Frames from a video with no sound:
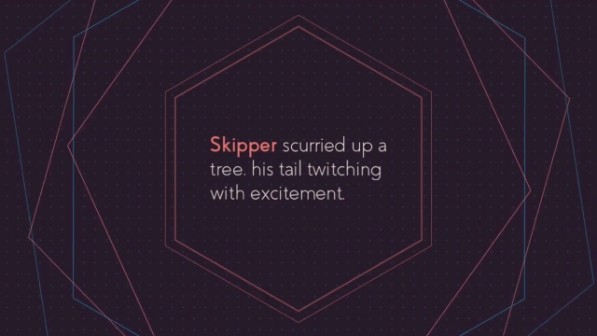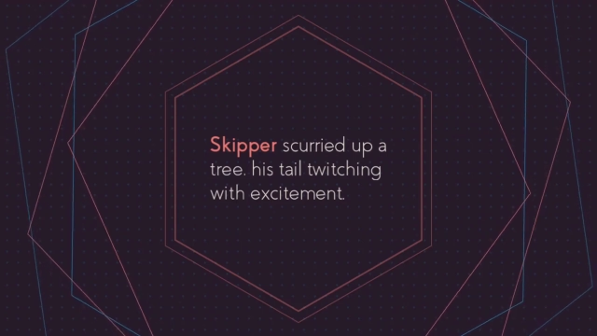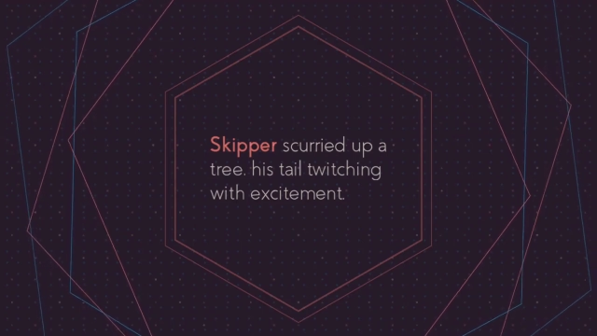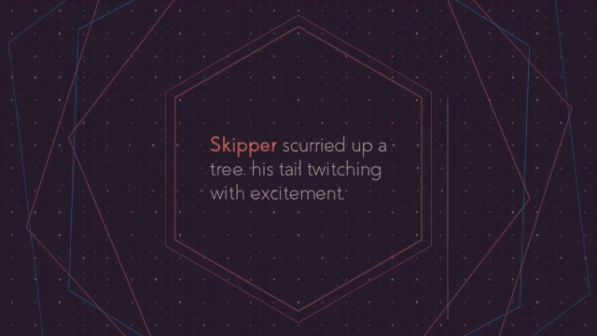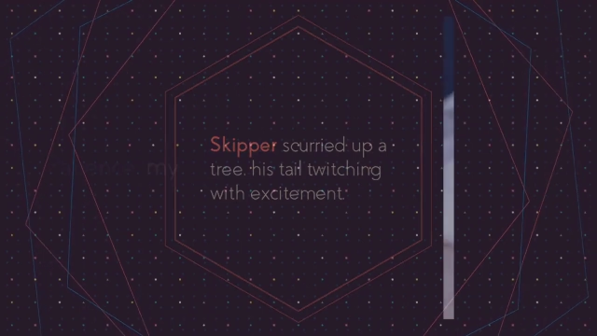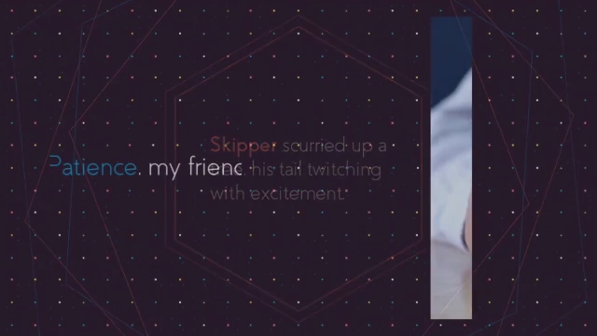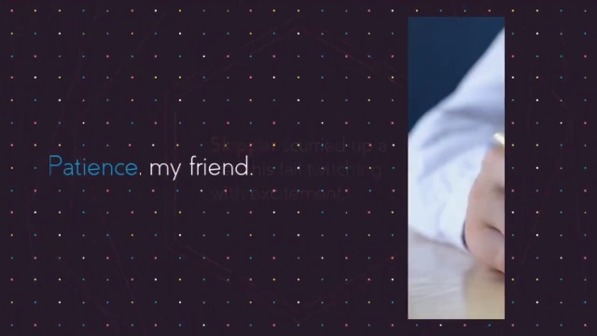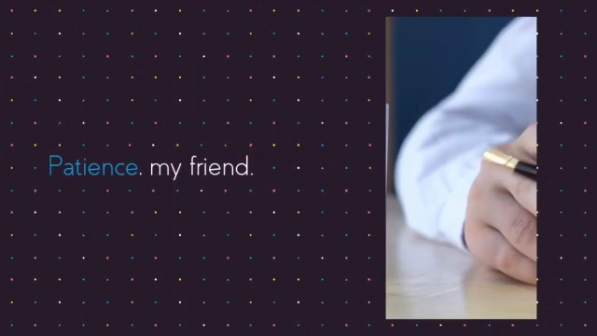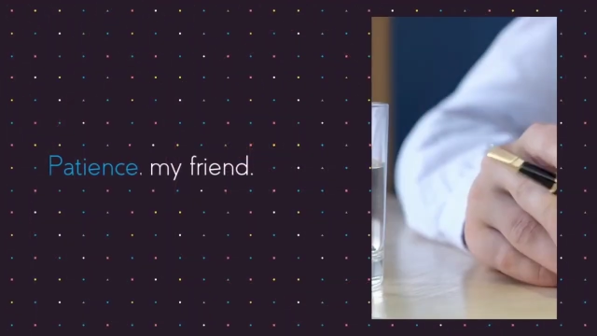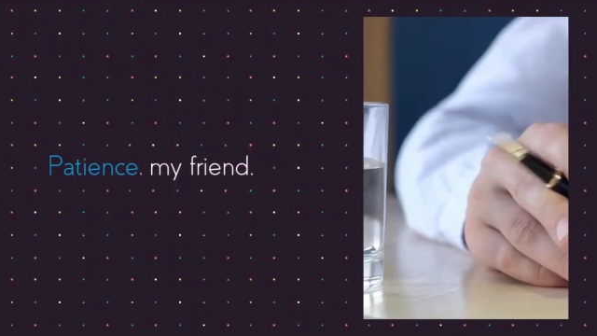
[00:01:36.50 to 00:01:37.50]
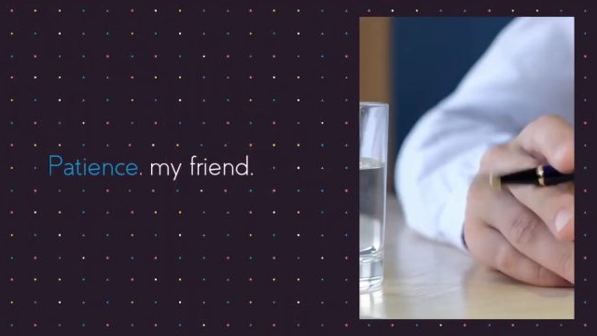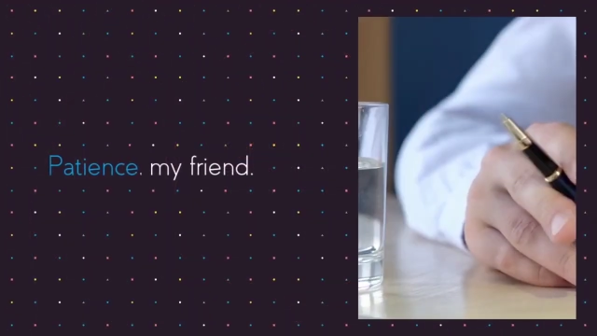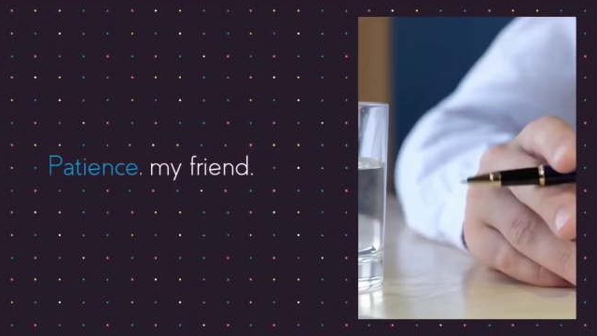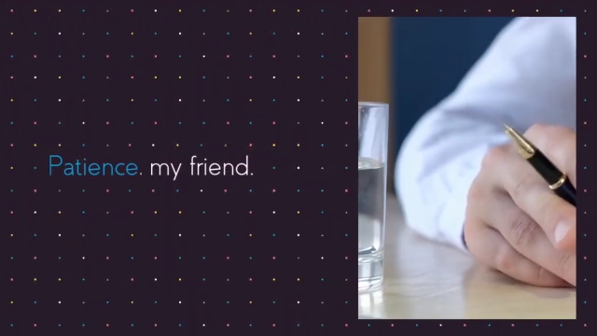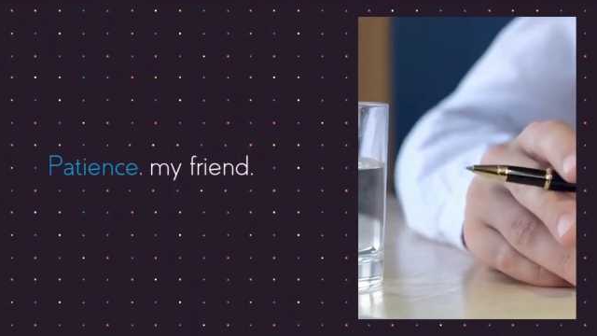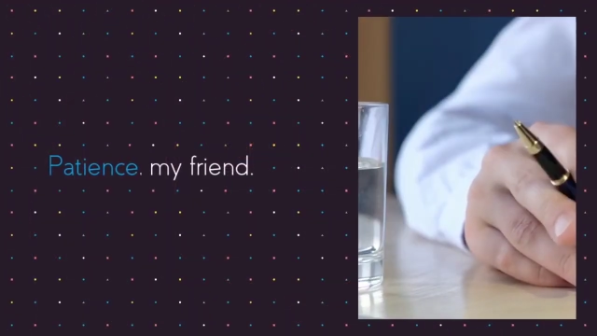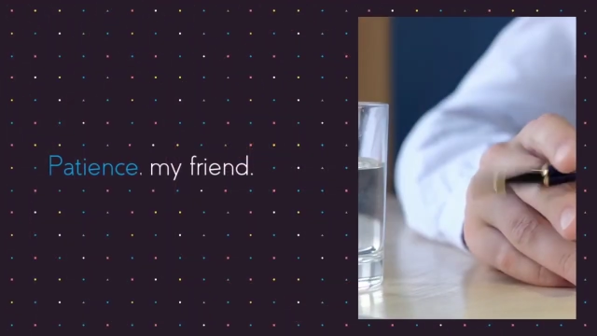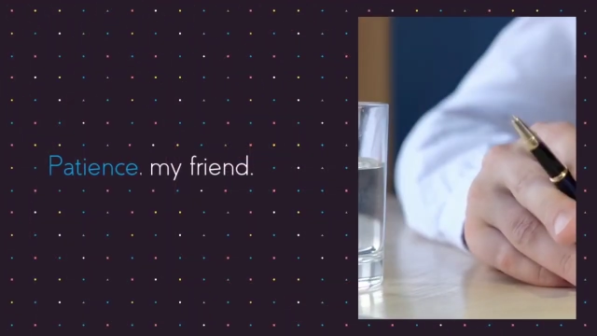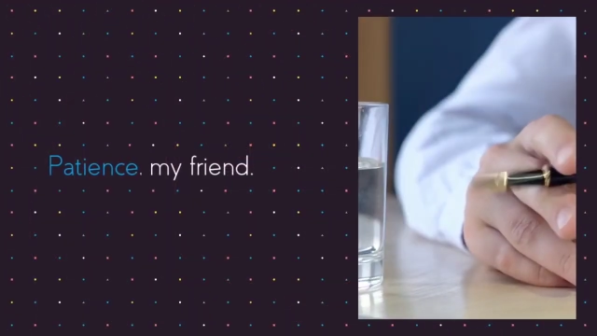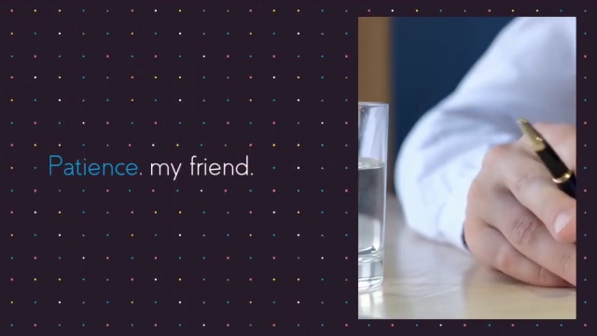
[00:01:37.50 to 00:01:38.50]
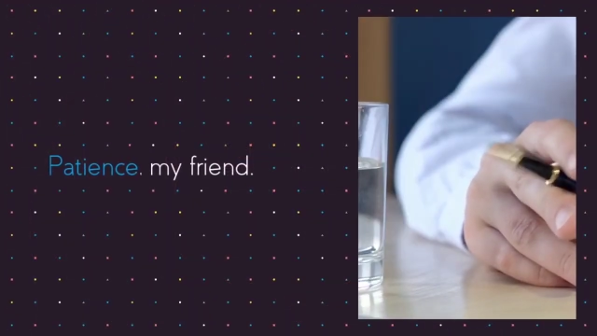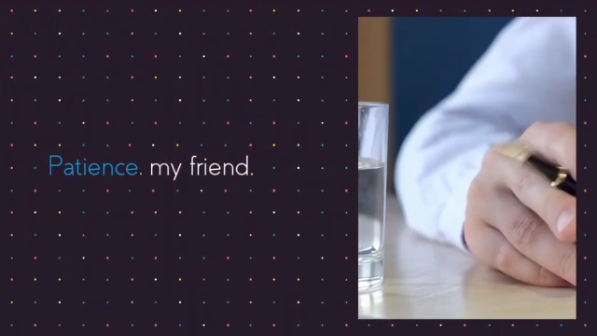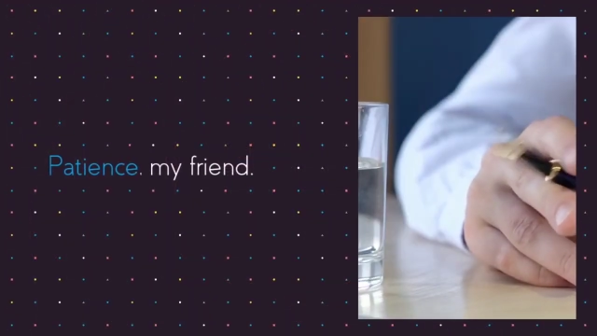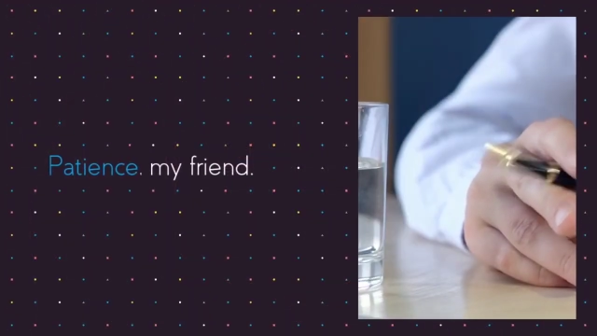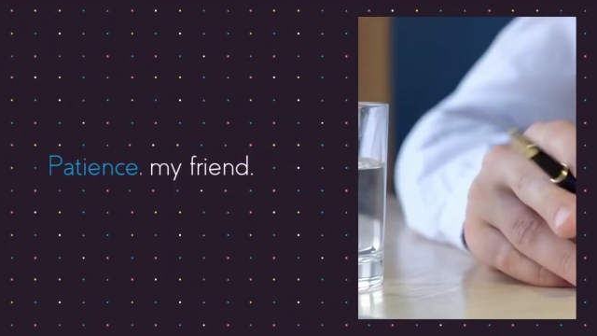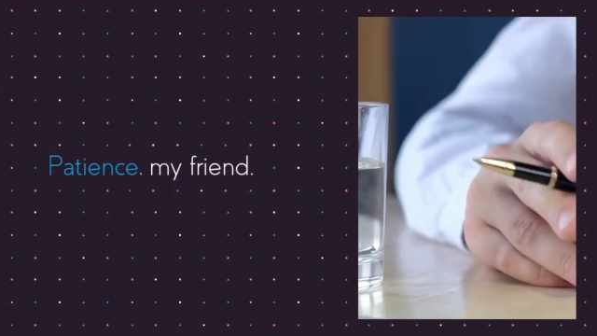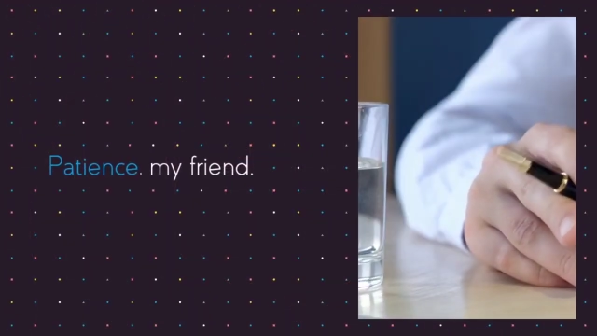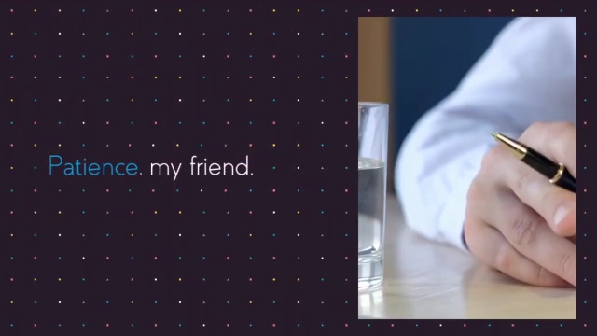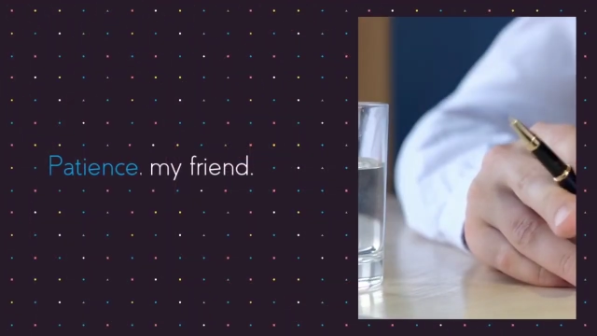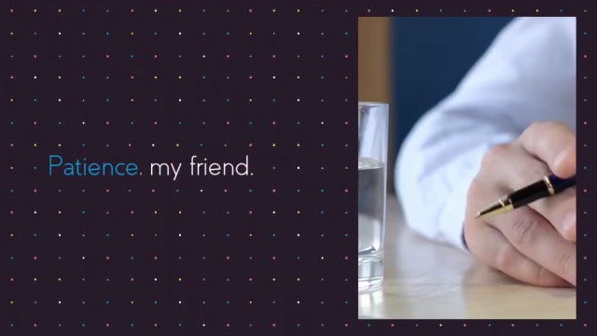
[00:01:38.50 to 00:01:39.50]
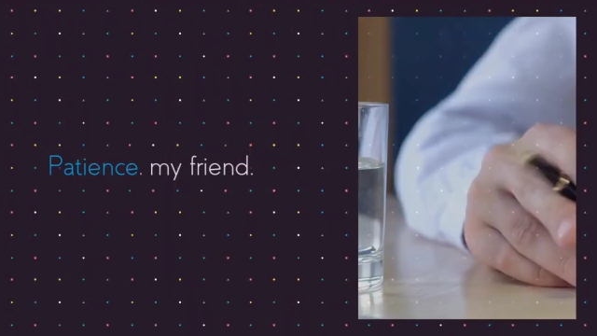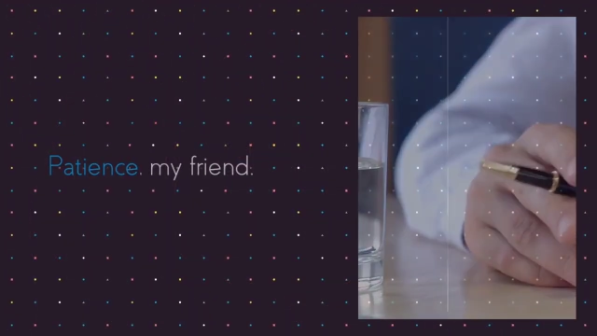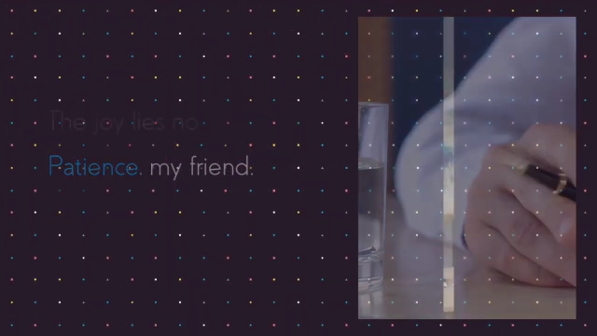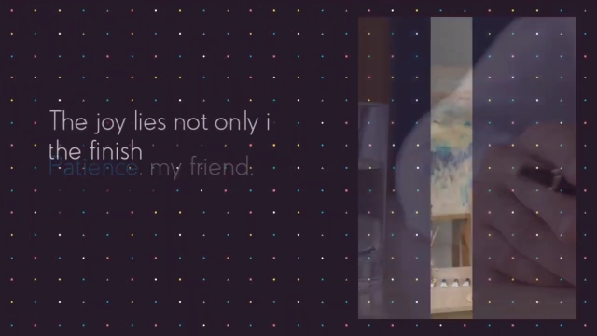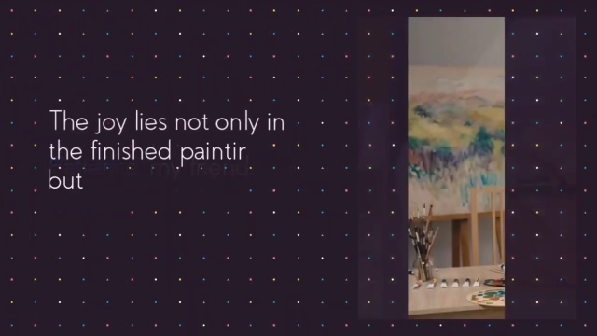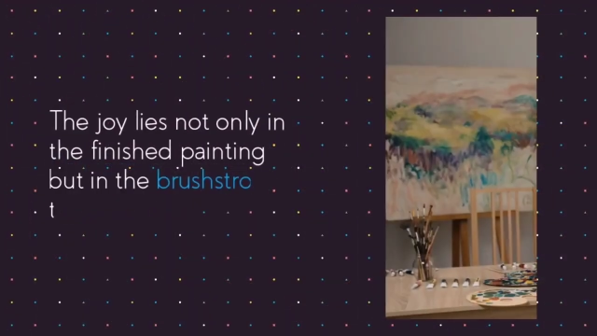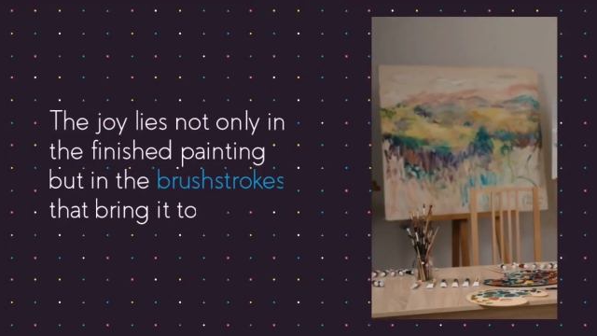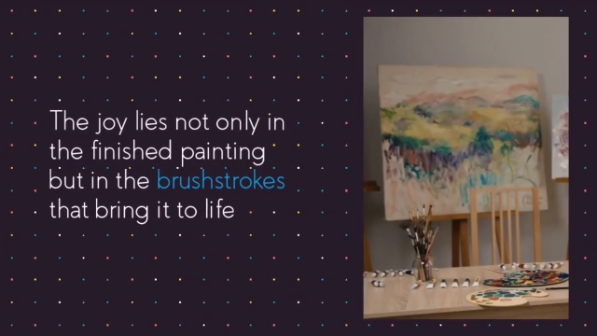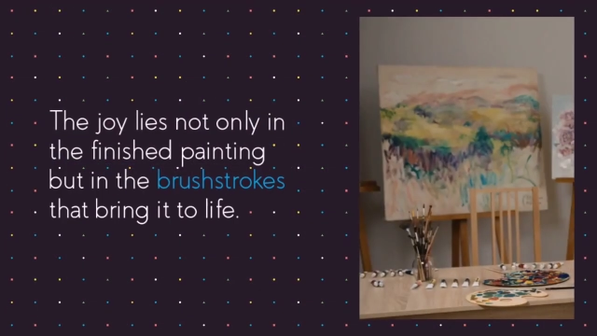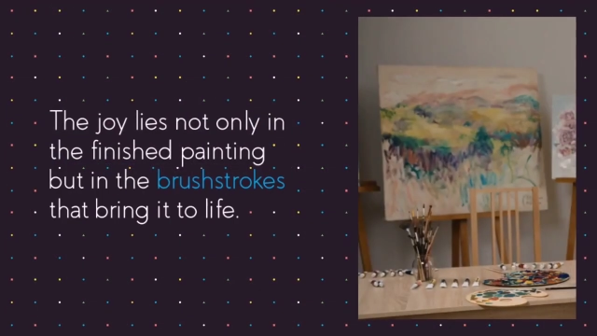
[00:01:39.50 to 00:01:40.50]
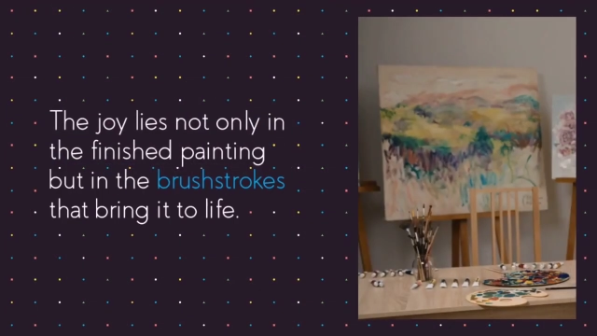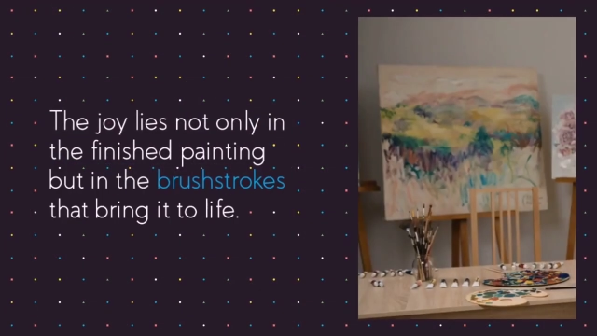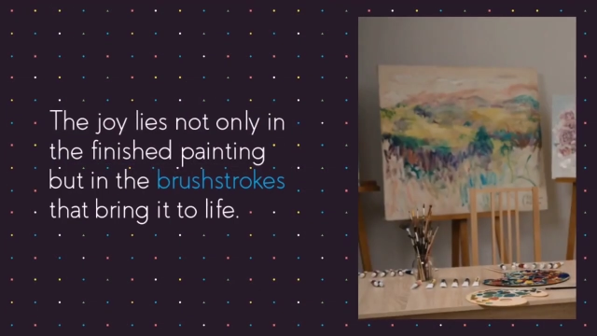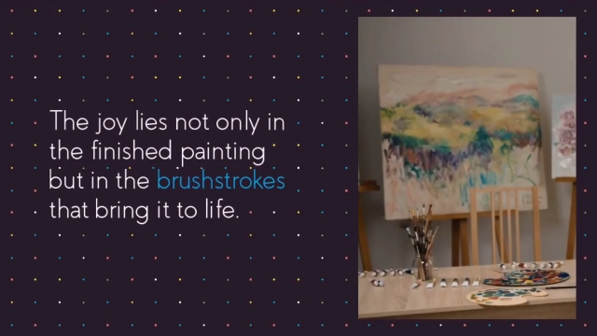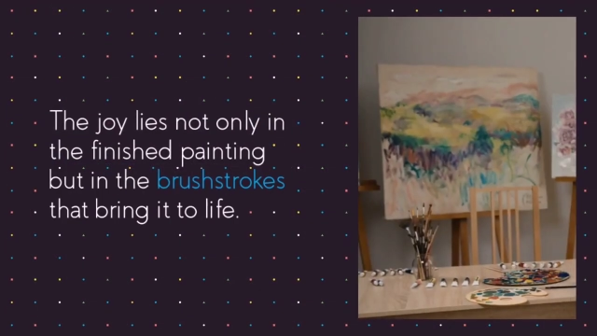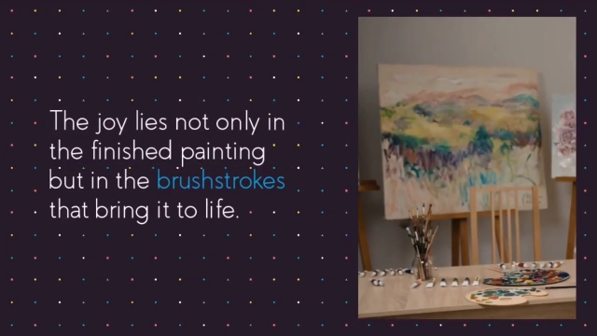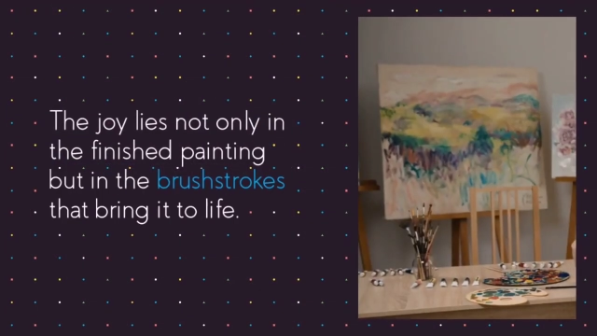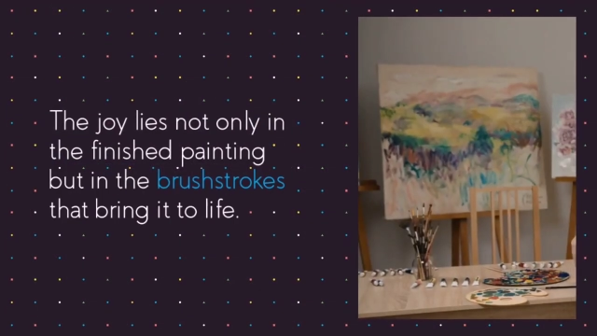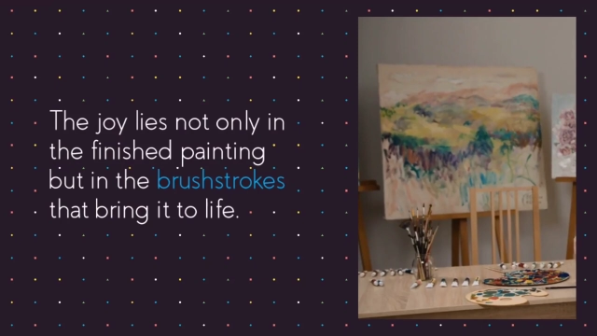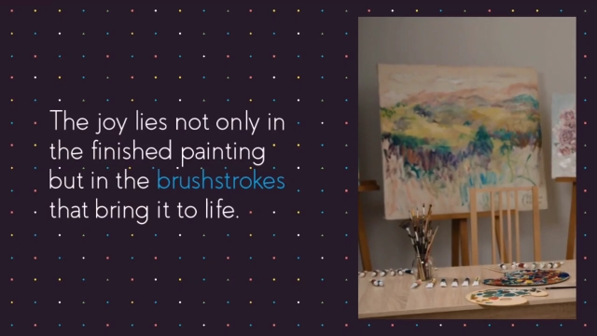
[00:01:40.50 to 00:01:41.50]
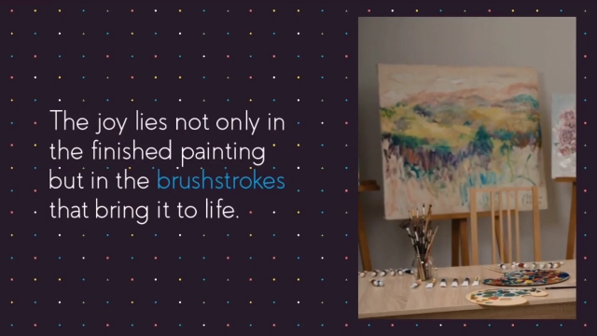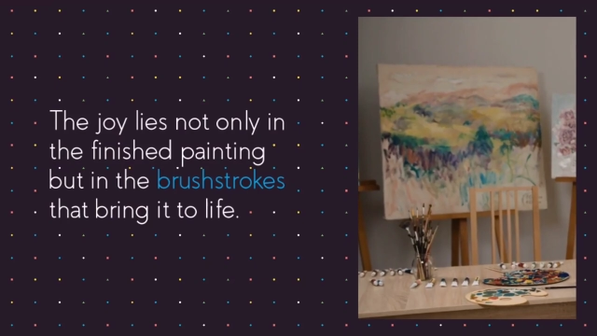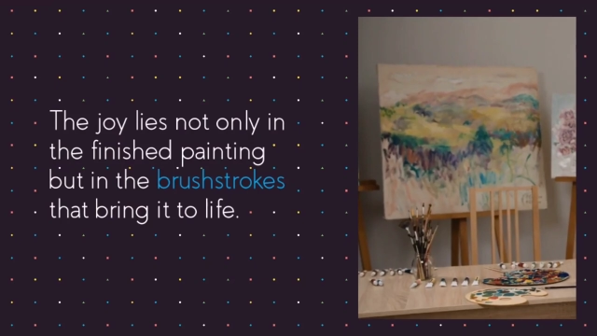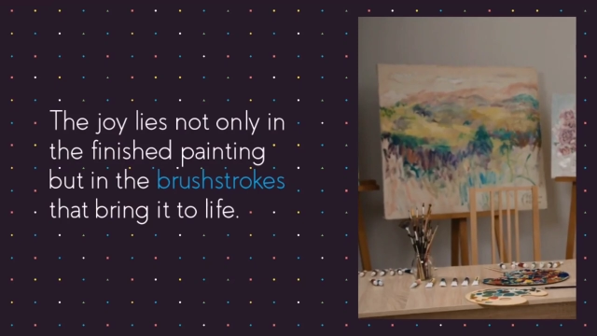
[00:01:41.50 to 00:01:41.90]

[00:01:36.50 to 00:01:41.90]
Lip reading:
(no speaker visible)